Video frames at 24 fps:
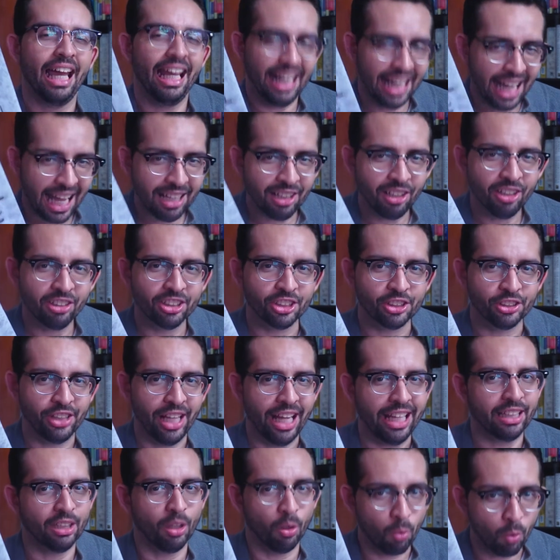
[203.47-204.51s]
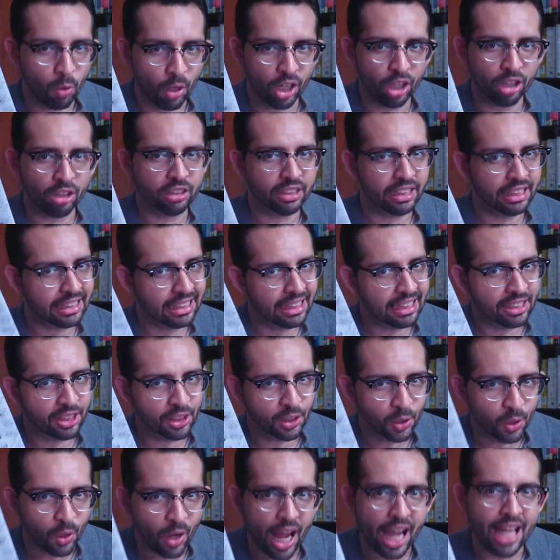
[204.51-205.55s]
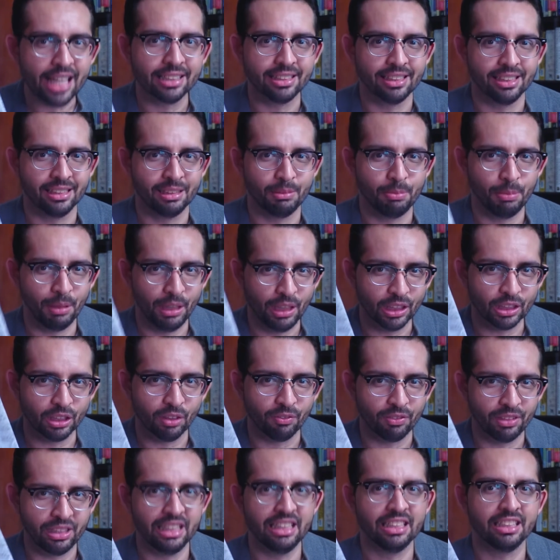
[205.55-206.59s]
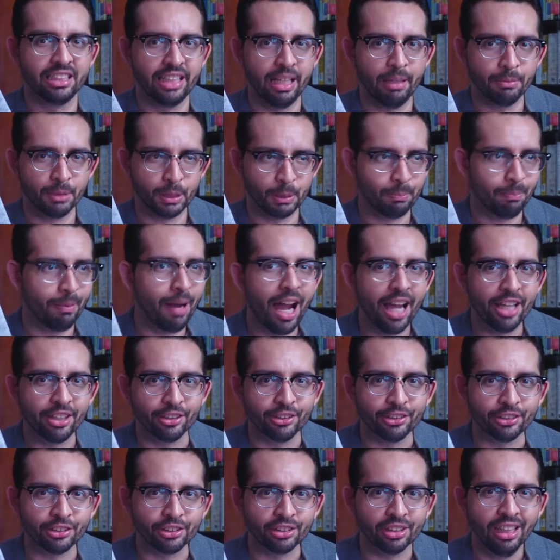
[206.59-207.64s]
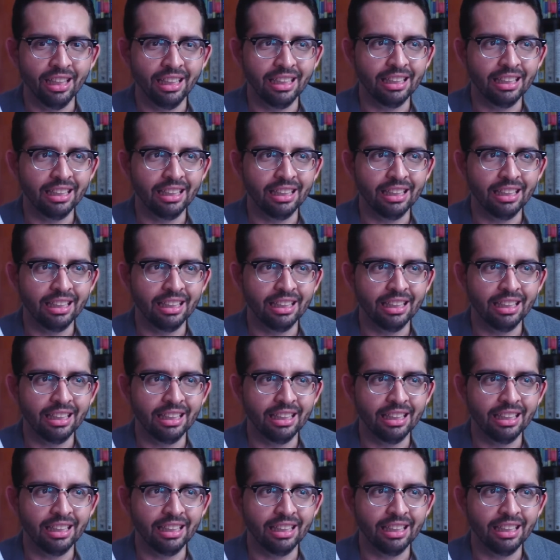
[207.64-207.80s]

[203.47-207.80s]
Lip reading: And I understand the world is in crisis because of these damn spiders.